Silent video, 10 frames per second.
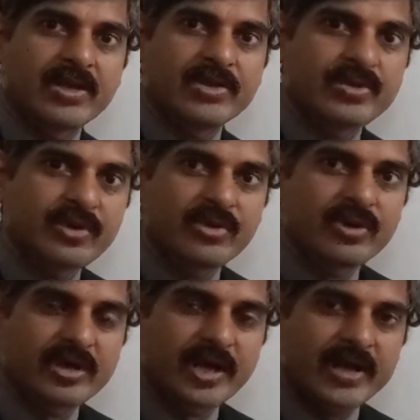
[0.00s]
you
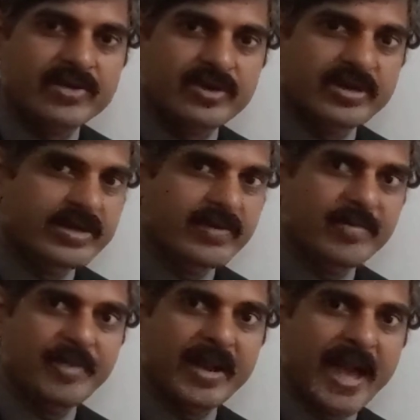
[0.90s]
could actually
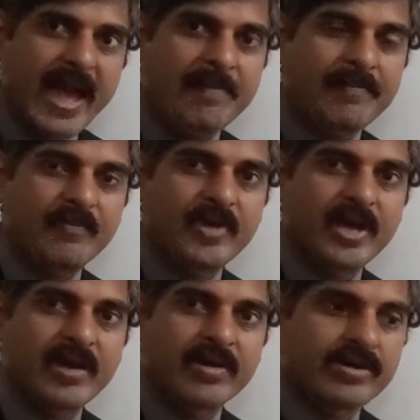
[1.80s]
develop an app
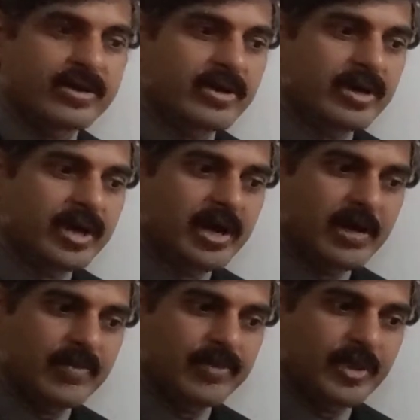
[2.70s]
where
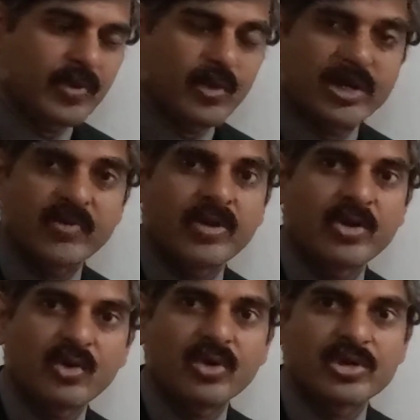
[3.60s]
whatever
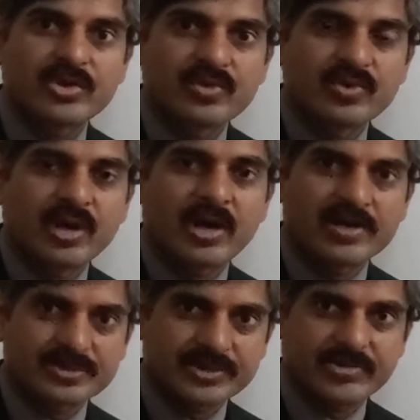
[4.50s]
note you
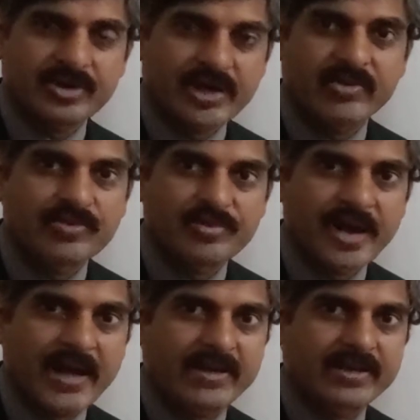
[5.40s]
are trying to
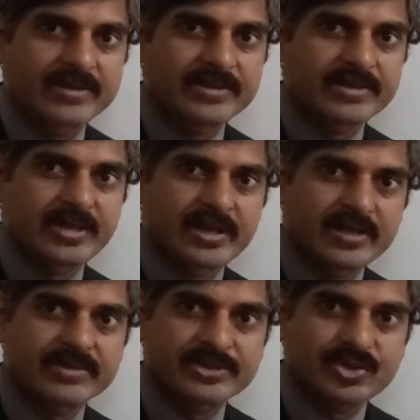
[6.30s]
practice, it
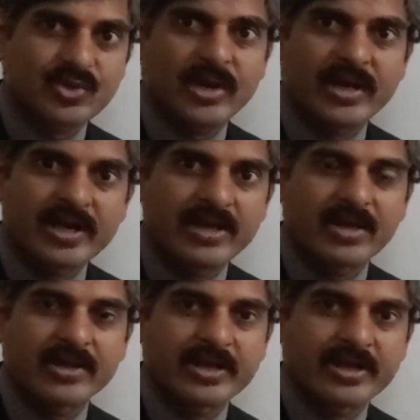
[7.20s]
can show a
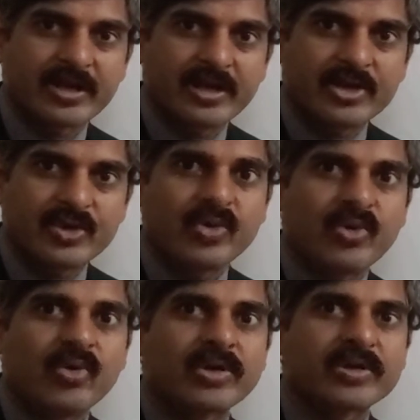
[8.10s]
needle that your
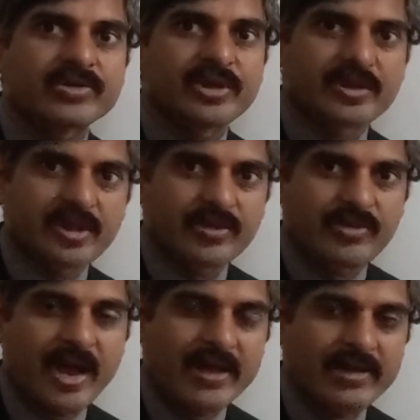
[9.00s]
note is
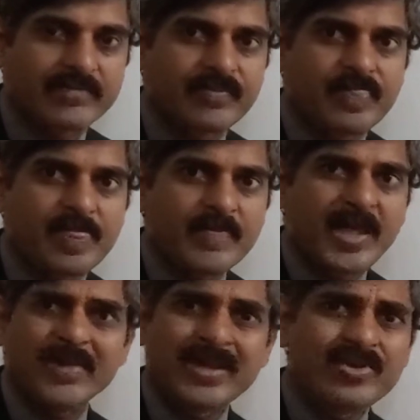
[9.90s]
right.
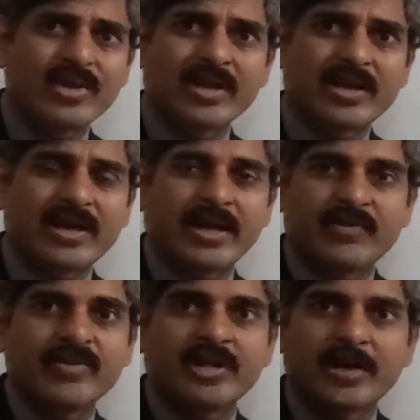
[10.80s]
And then you can
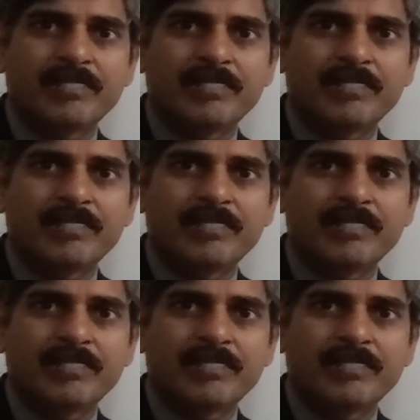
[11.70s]
connect with